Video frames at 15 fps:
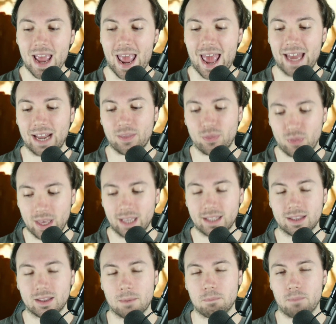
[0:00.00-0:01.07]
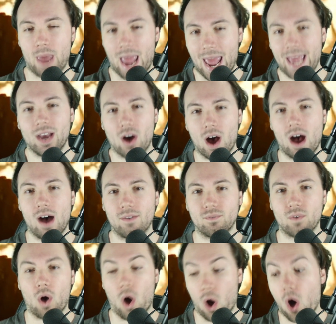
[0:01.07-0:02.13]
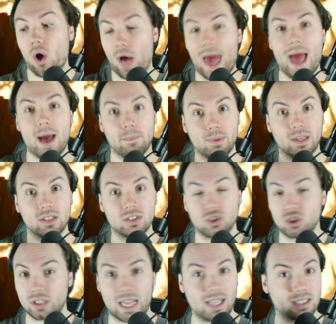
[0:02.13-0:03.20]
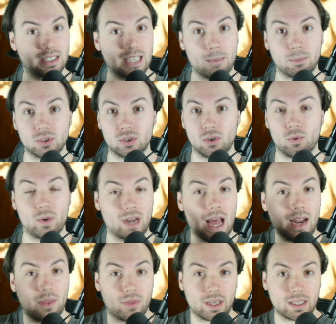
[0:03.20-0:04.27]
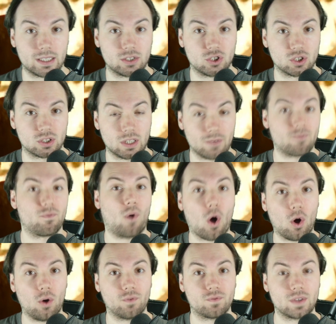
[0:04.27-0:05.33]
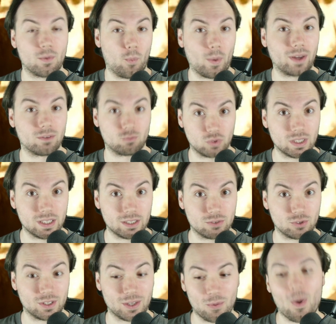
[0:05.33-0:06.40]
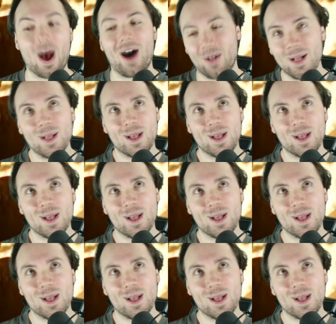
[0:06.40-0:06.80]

And I think the payoff all happened just as the episode went on. I think it just evolved and went really, really well.